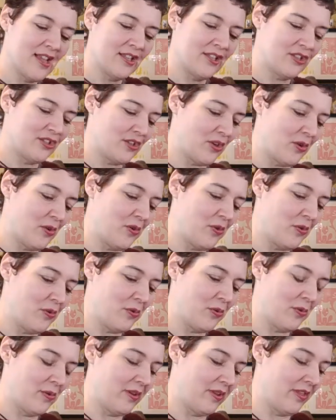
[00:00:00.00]

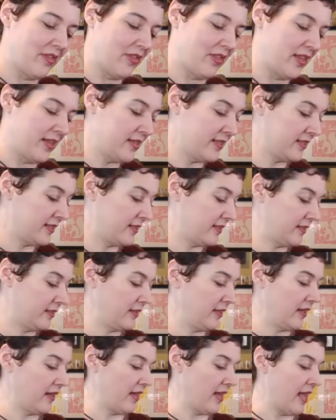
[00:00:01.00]
So this
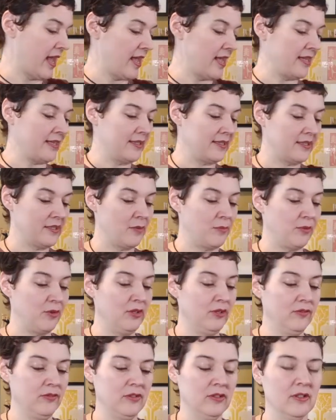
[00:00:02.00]
has the
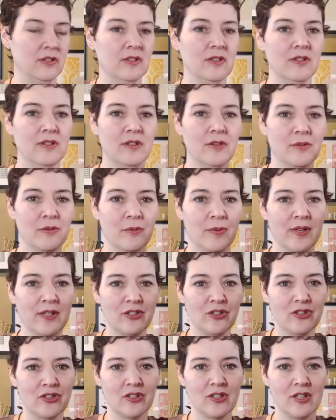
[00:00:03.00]
beautiful,
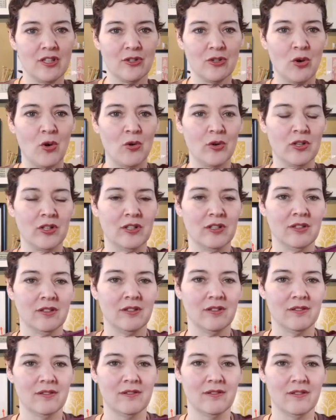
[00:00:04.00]
rich,
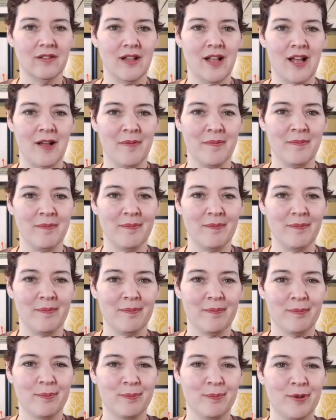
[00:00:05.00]
tonal
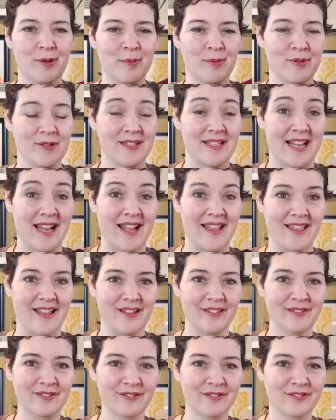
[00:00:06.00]
purples that I
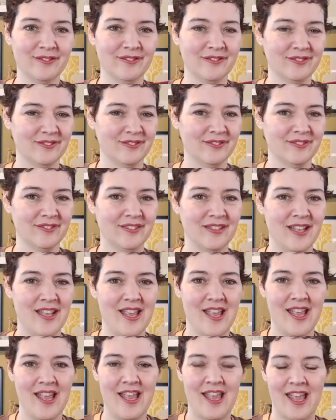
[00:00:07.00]
love.
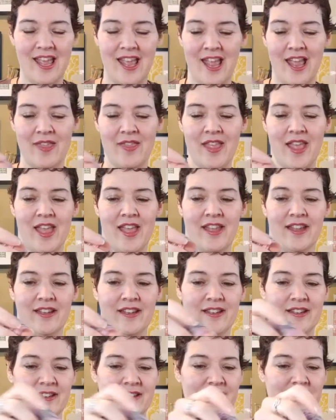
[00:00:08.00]
And
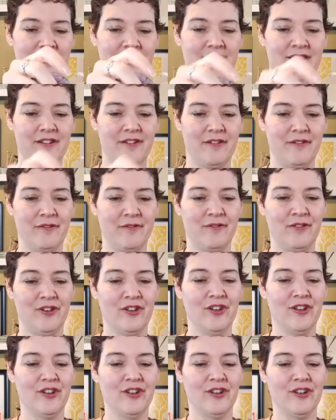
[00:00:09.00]
then for
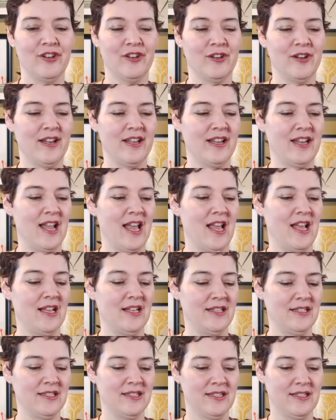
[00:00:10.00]
her, it
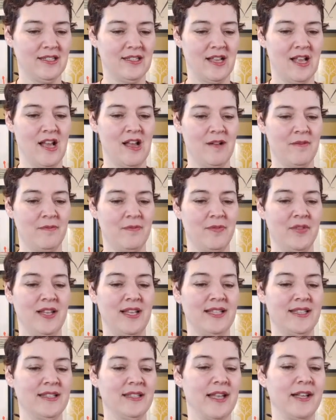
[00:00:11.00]
has
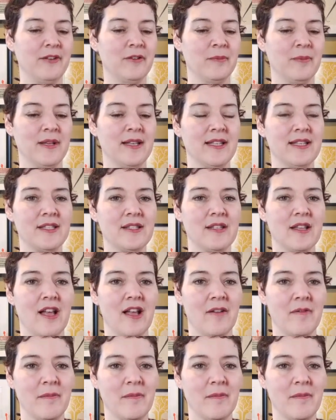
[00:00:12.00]
these lighter bits.